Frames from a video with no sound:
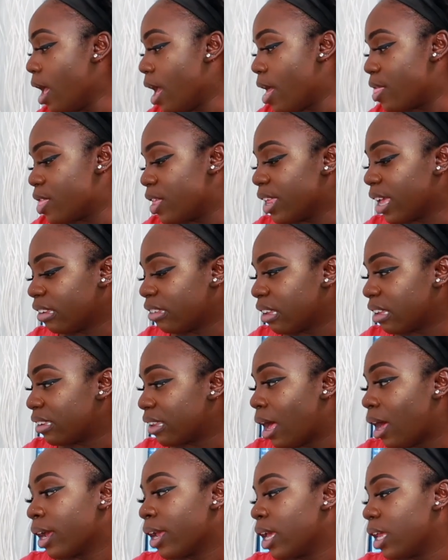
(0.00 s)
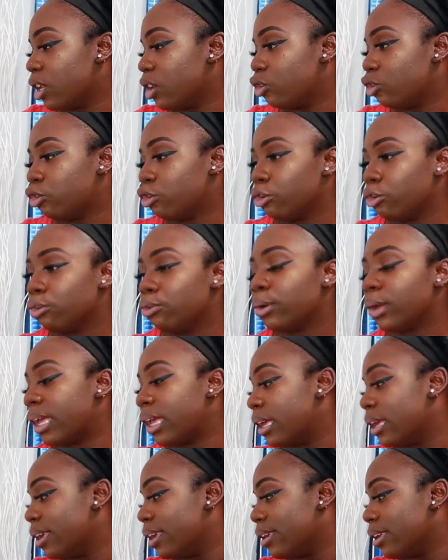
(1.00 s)
and the next thing that i'll get into
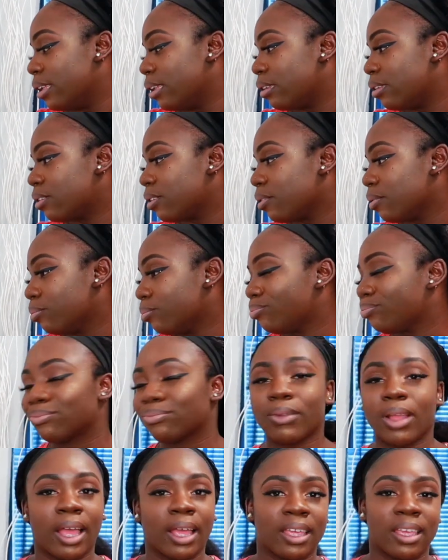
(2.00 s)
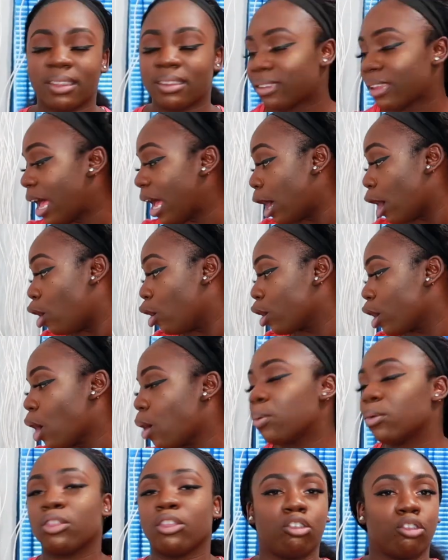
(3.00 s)
is i guess i'll
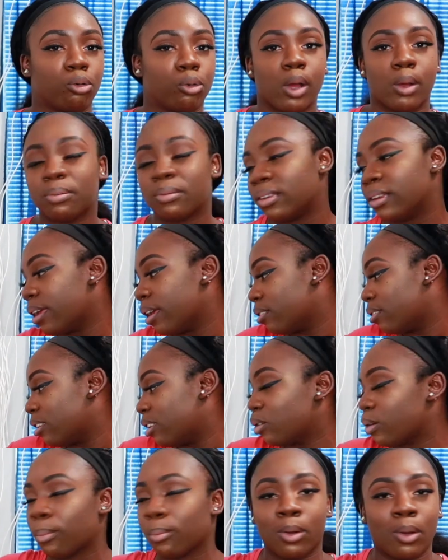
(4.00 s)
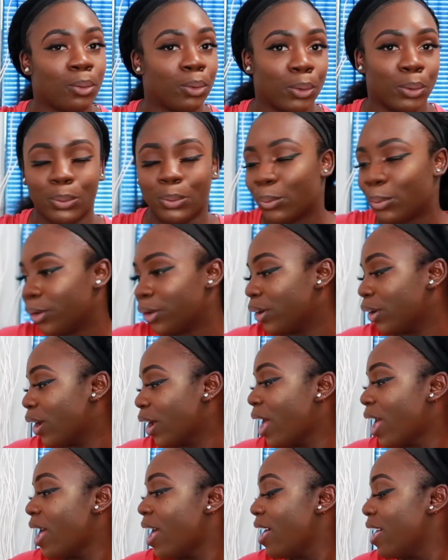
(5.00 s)
go with the scrubs next since i'm going in
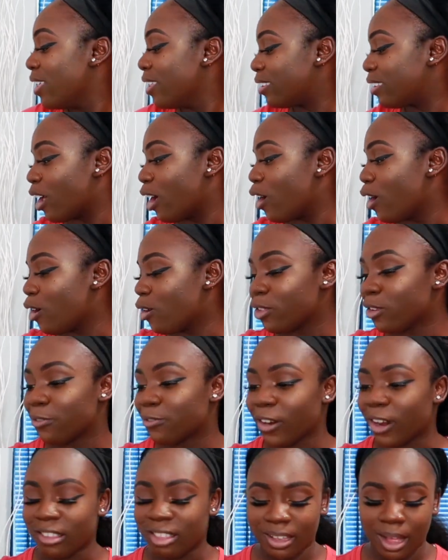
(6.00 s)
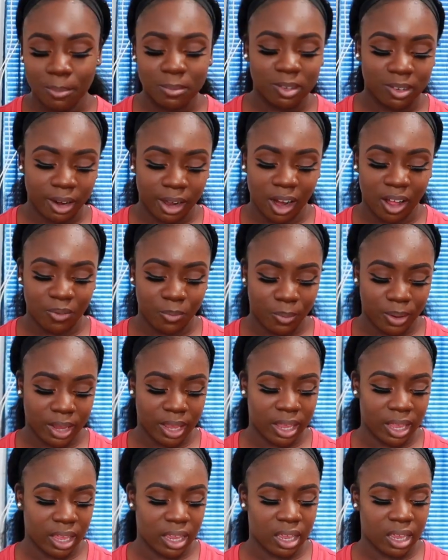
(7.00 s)
order so the first thing i'm gonna start off
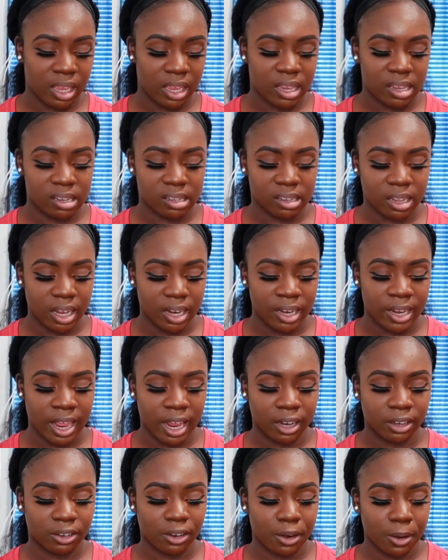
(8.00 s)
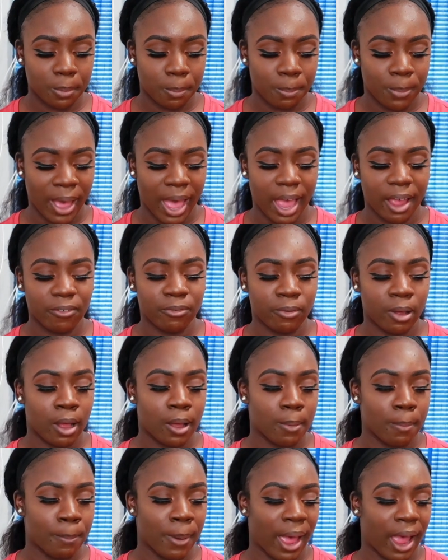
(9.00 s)
with is the nectar bath
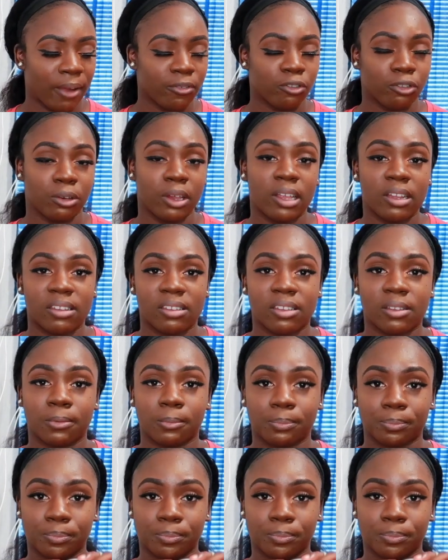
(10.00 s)
um bath treats